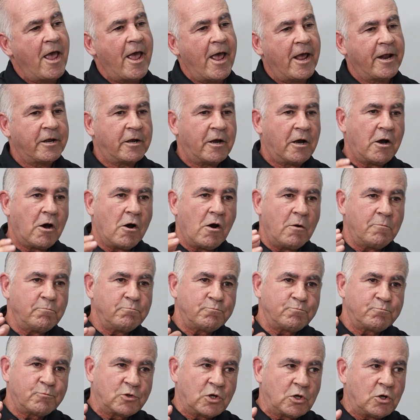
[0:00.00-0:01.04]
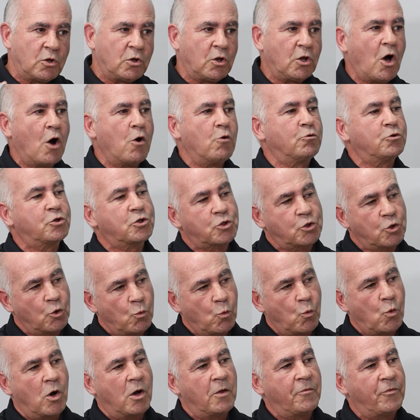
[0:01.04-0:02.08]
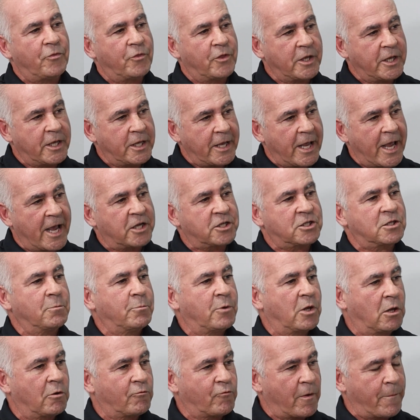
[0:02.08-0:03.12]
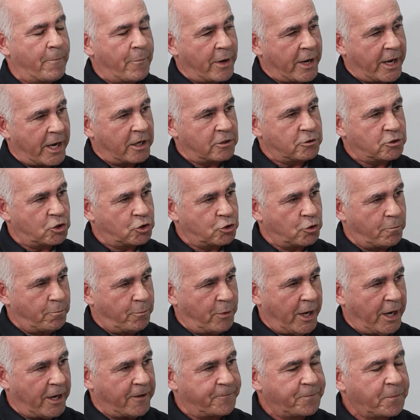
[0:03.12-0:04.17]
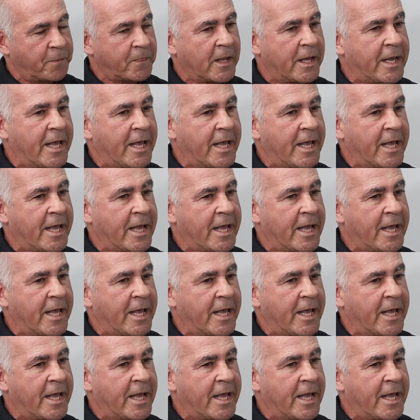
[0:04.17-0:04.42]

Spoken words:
and come close to what the estimate of repairs should be.